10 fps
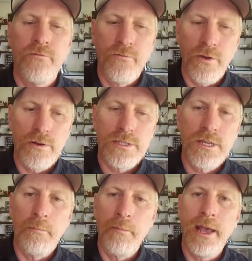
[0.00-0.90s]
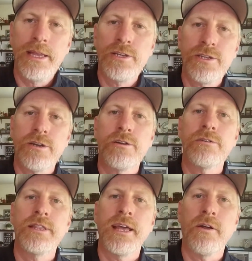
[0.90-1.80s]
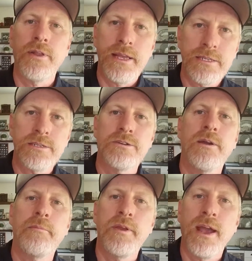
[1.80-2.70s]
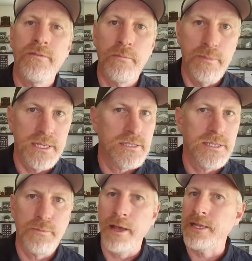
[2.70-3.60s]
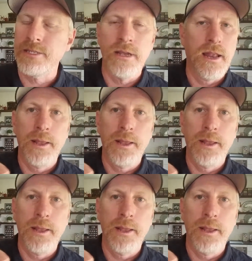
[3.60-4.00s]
first, make sure that on Instagram you have a business page, not